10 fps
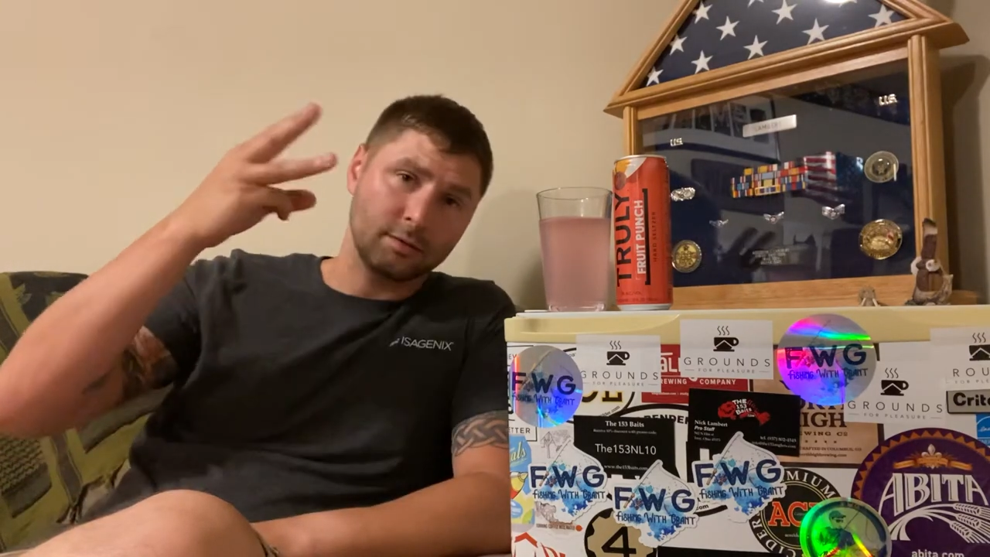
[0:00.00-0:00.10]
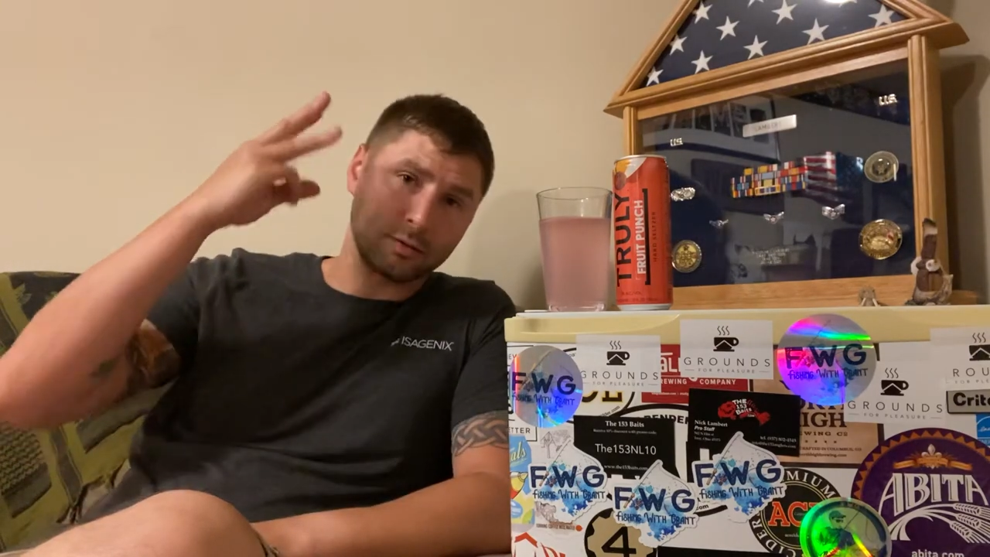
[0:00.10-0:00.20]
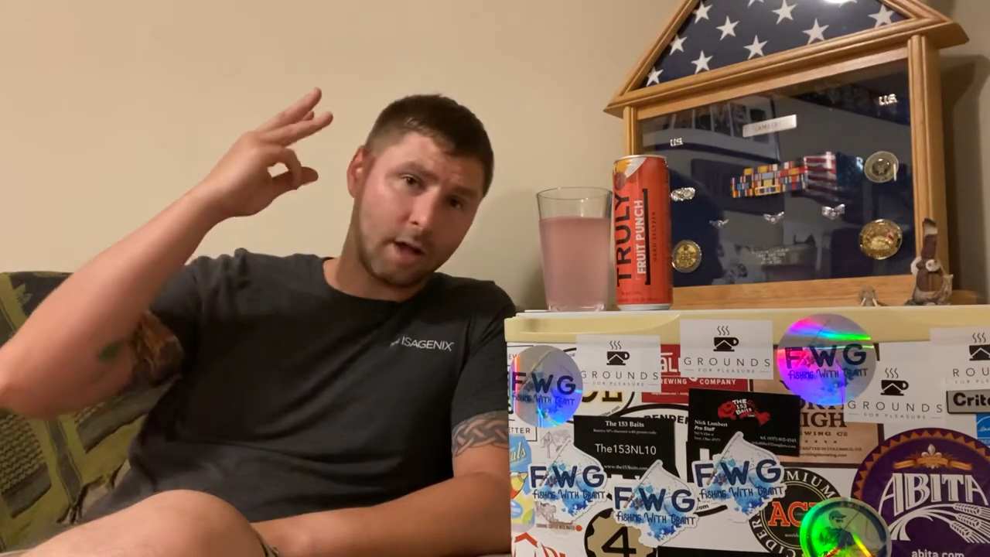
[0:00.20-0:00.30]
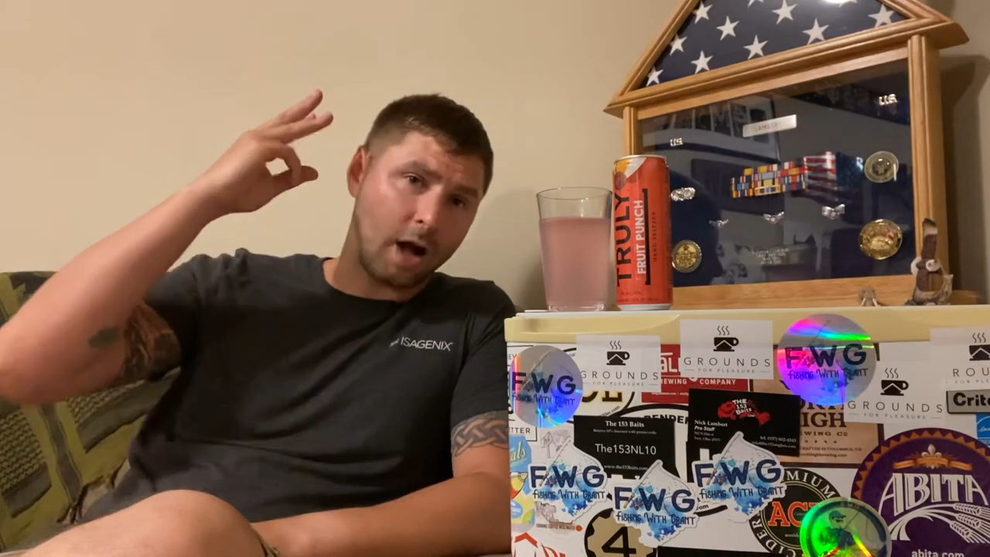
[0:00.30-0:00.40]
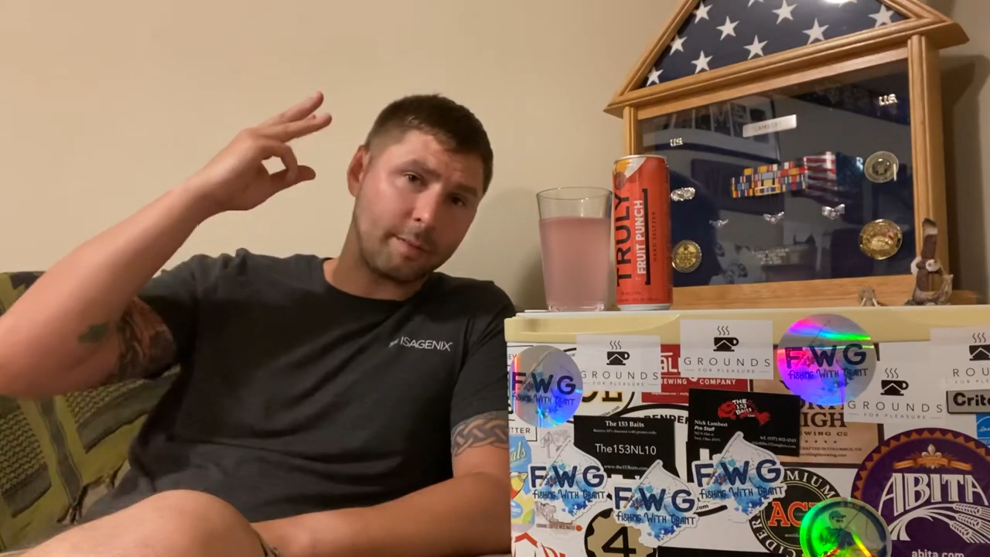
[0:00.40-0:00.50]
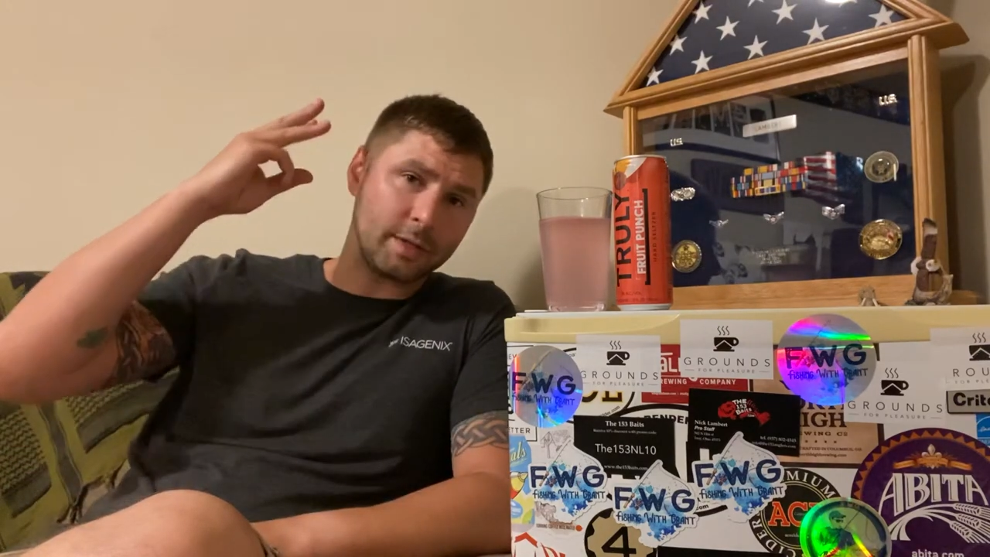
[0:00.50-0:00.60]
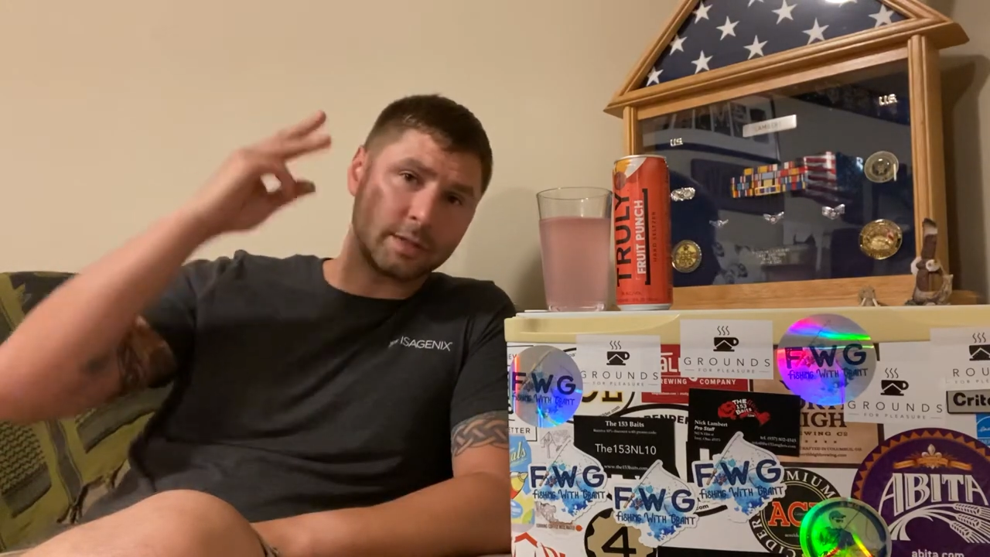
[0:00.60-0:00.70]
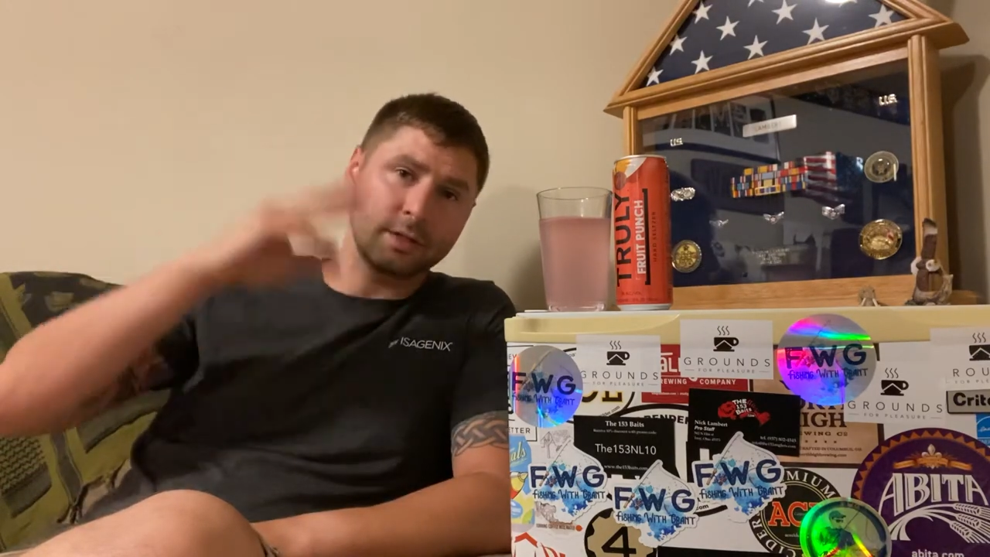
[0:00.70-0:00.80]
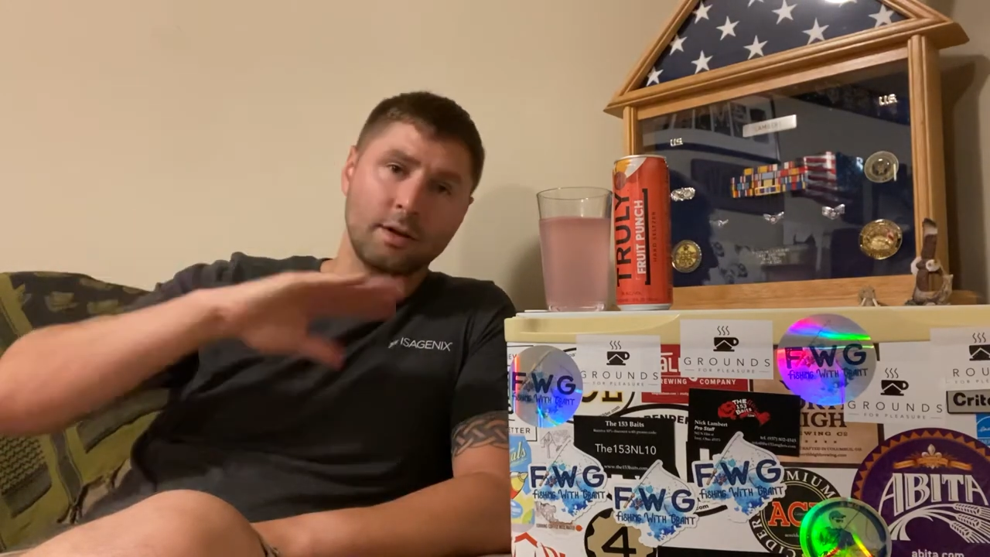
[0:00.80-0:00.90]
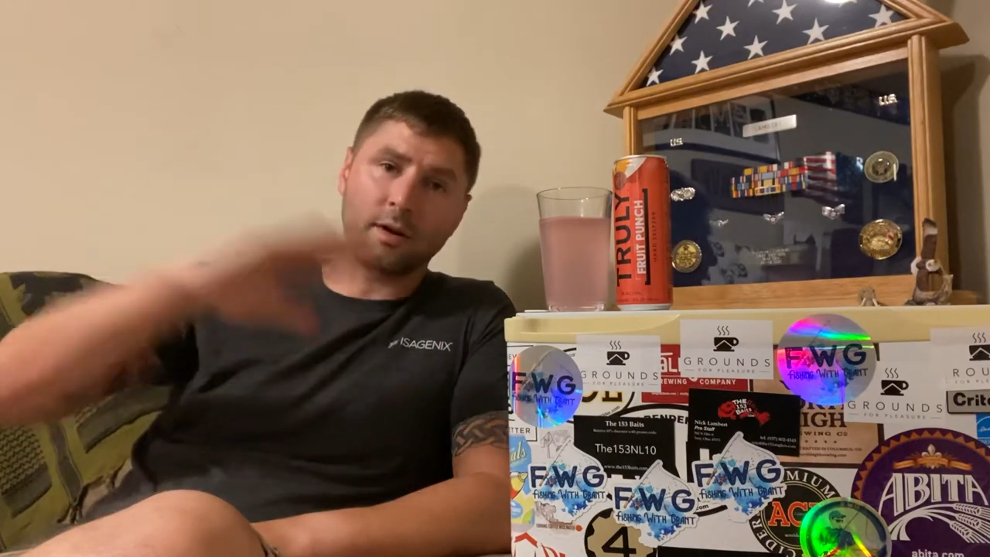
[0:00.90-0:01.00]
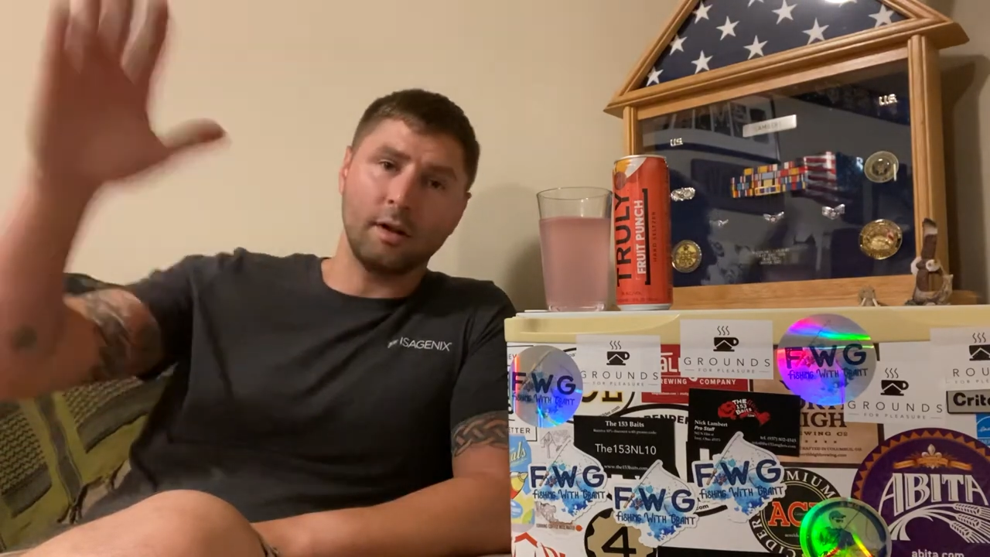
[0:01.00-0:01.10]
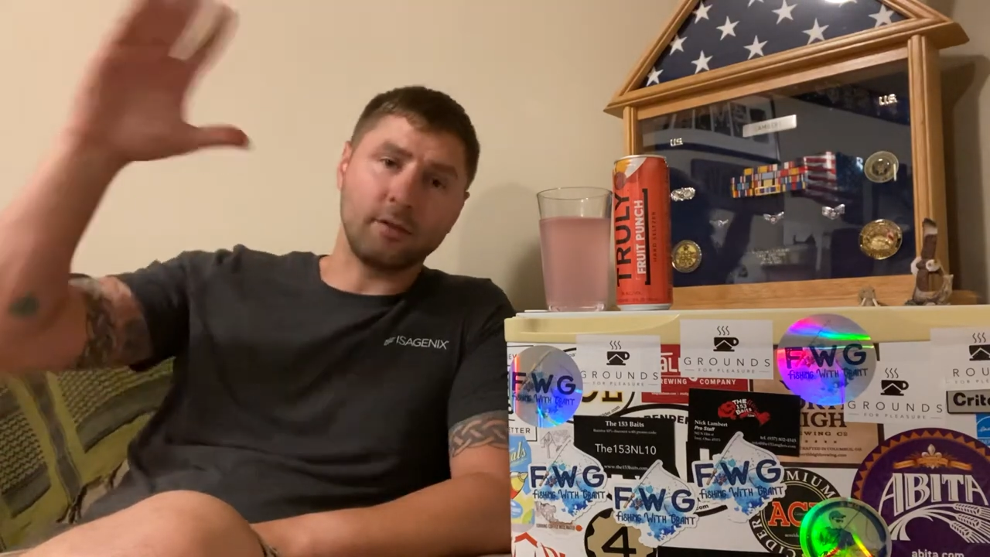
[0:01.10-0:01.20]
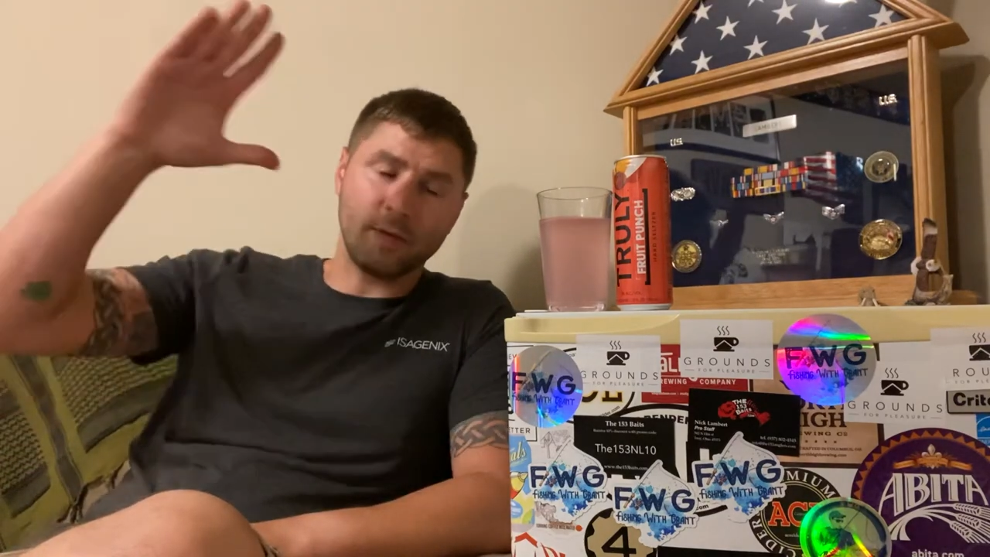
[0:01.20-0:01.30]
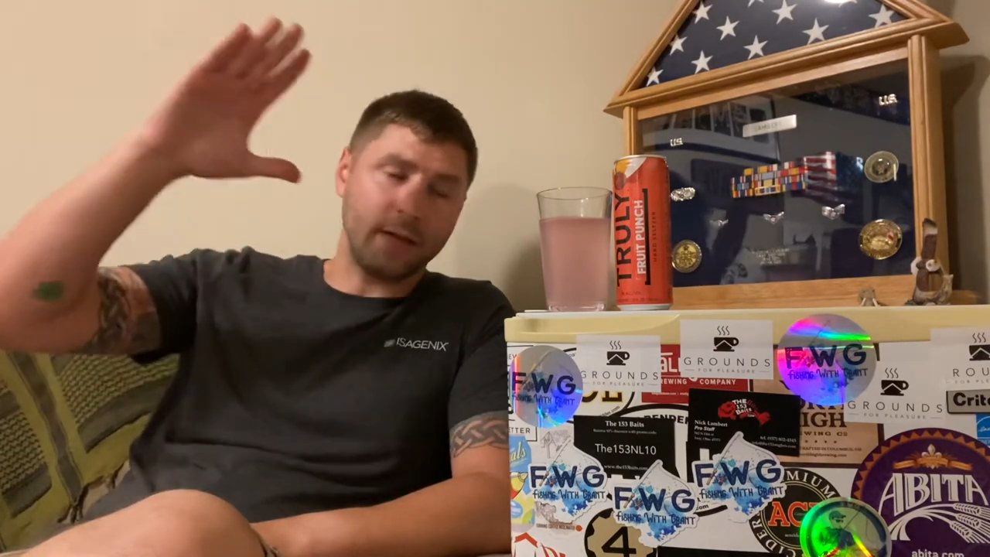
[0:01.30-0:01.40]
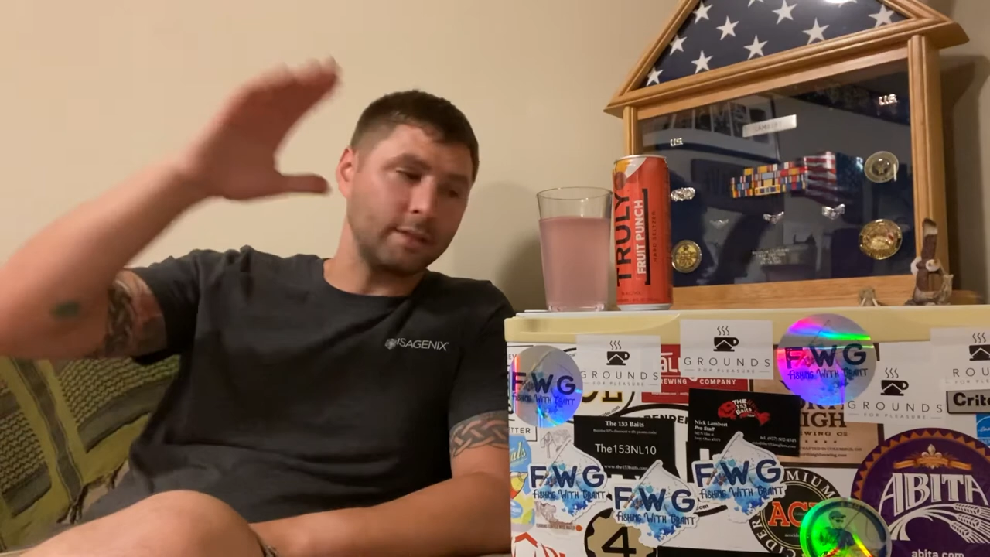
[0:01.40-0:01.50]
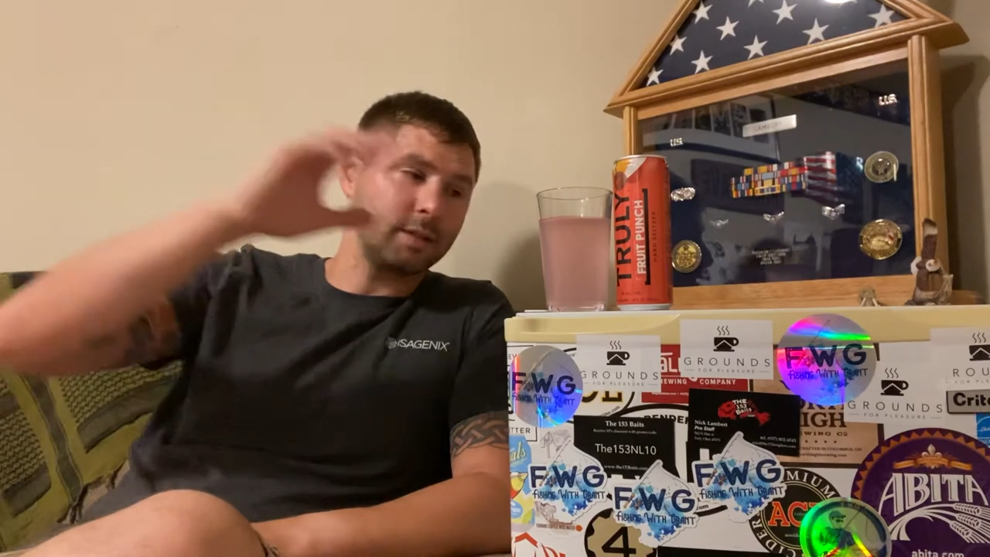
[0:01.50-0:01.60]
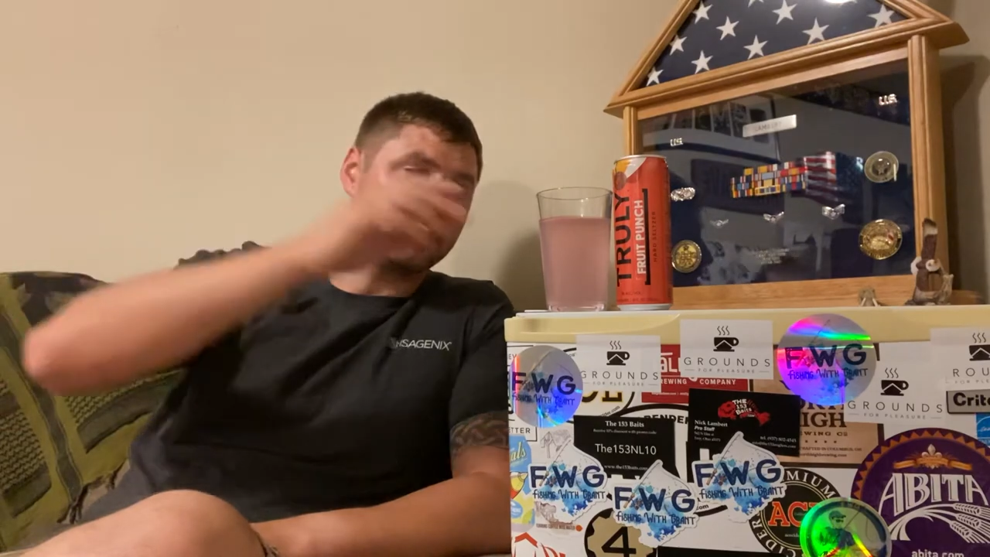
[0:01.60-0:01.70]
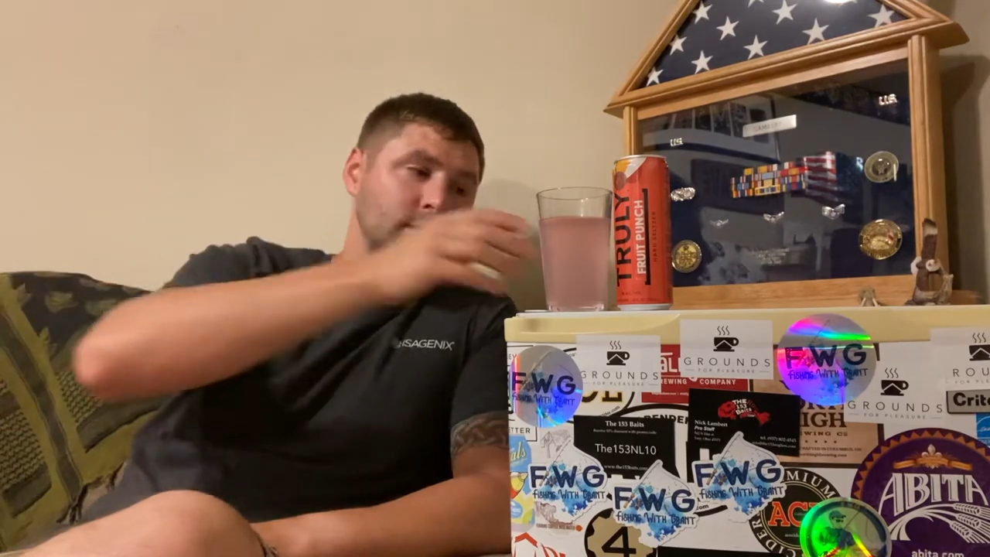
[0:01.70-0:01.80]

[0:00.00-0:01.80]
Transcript: comments, all of that.